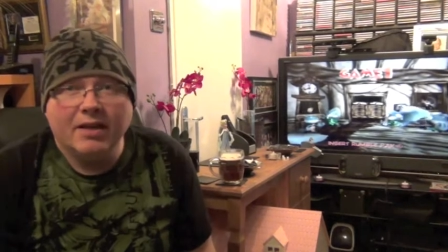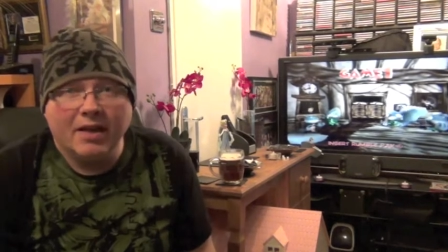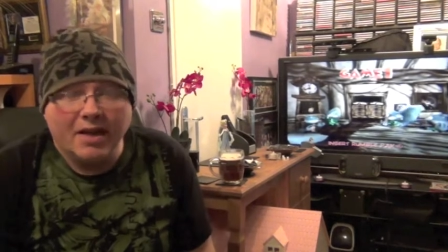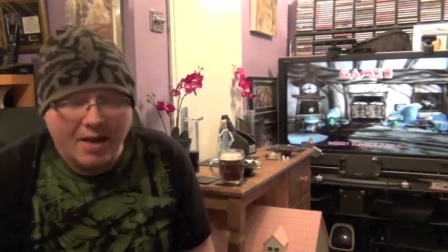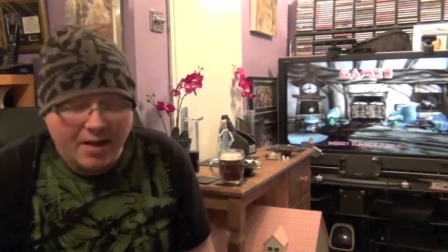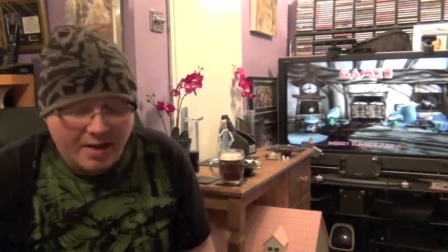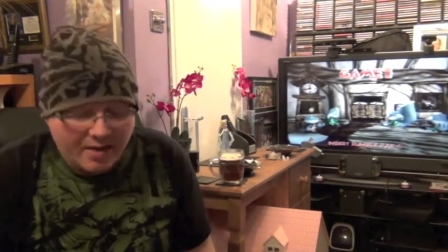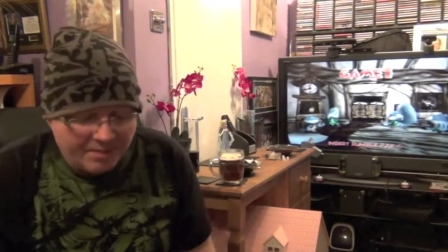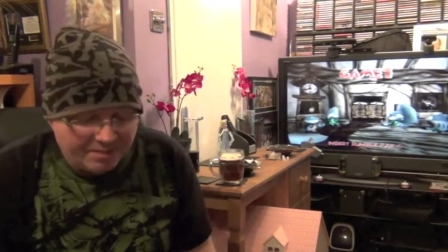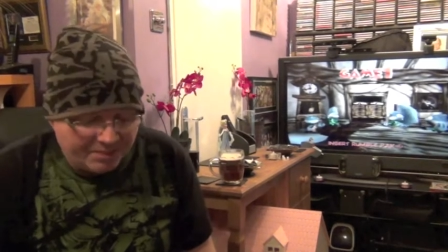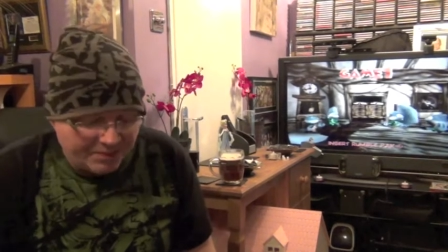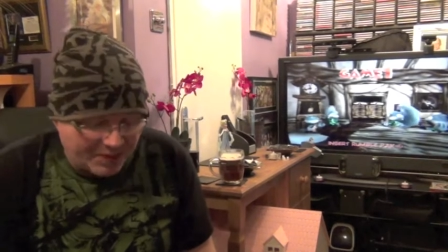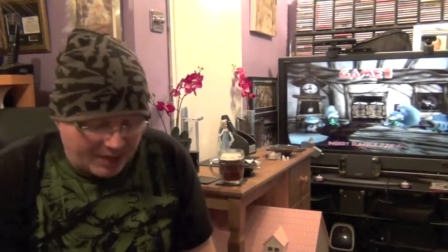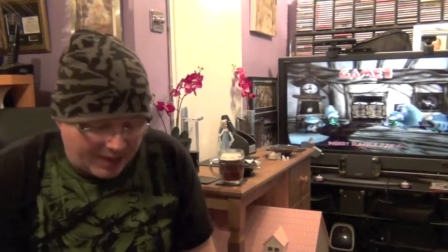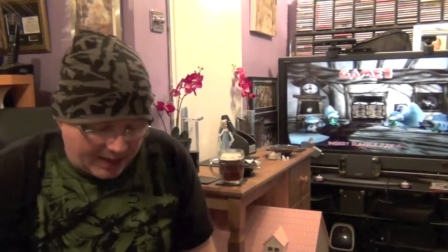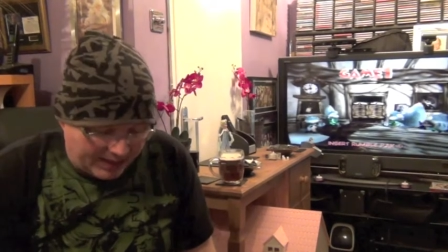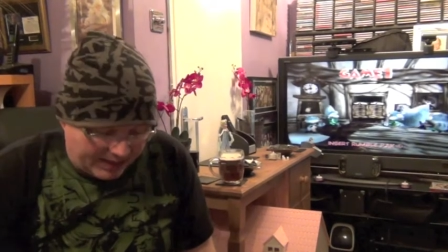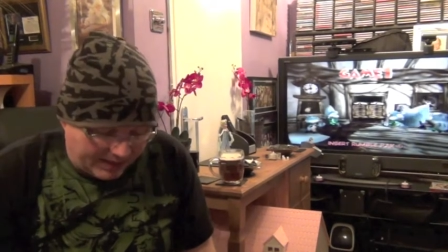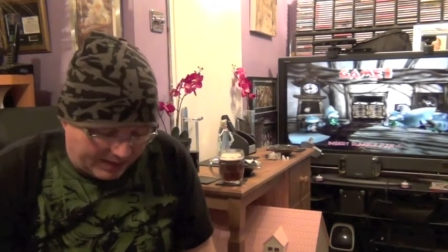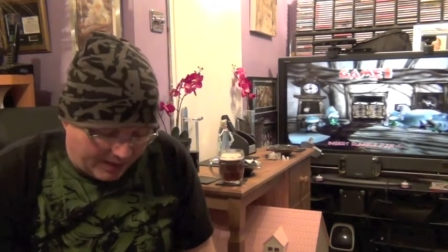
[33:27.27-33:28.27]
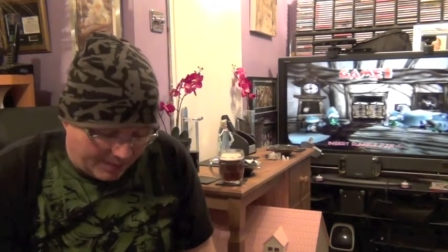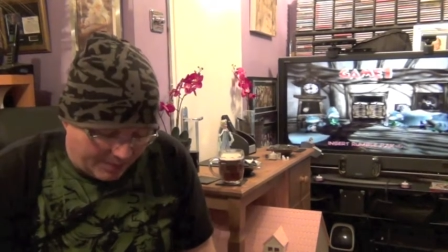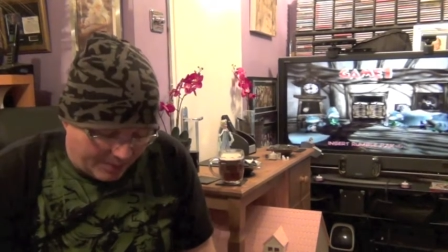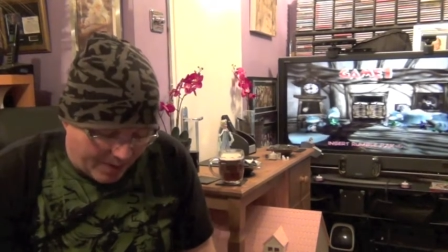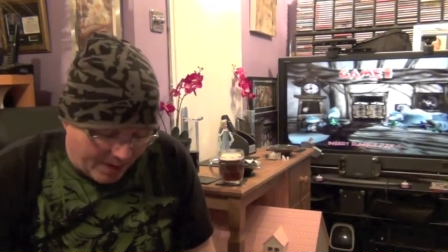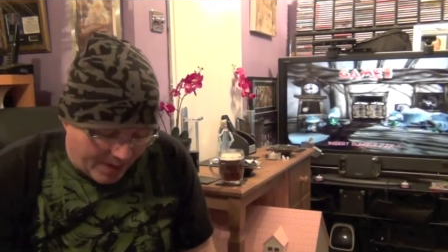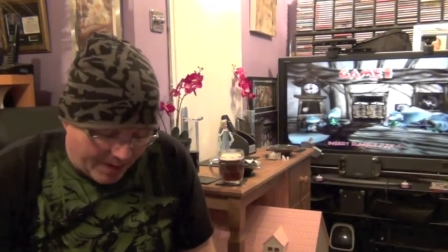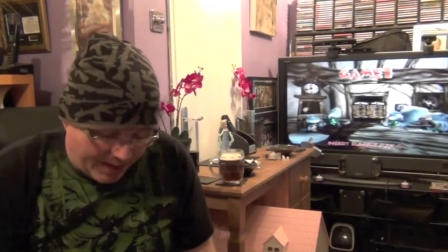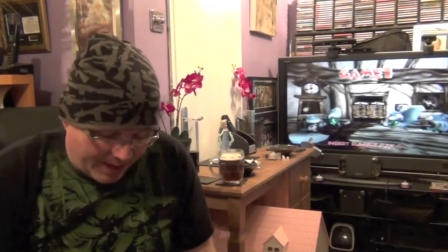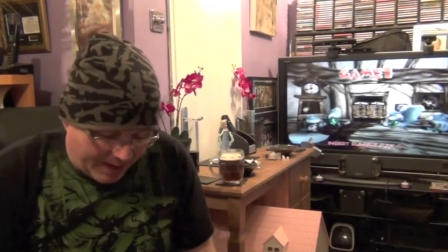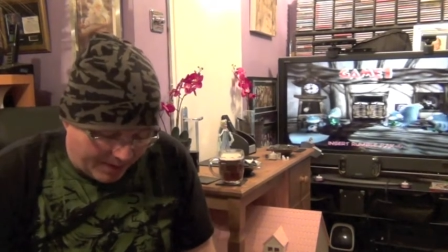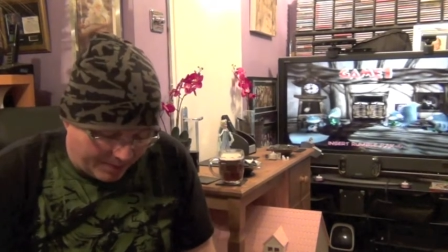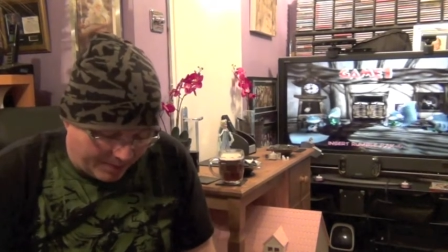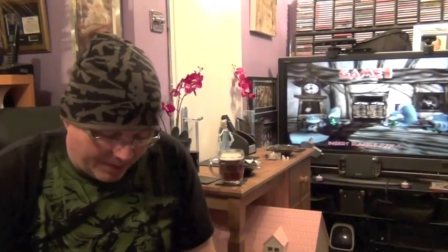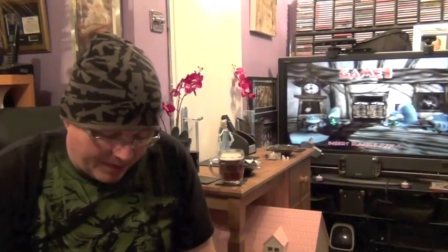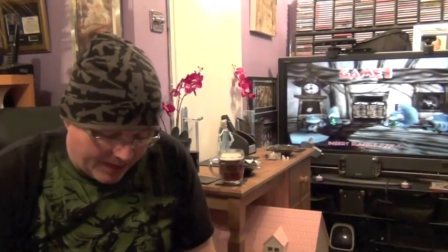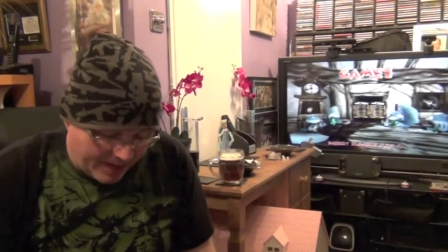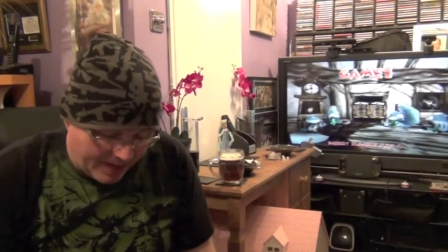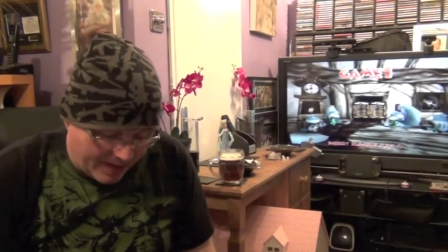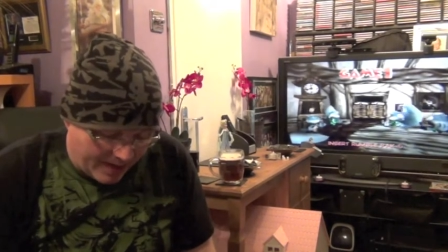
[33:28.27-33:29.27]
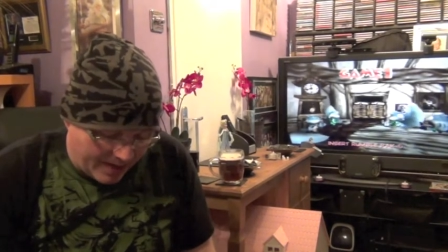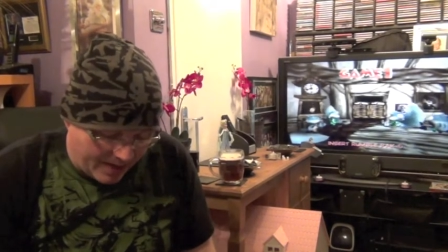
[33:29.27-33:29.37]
It's done by a company,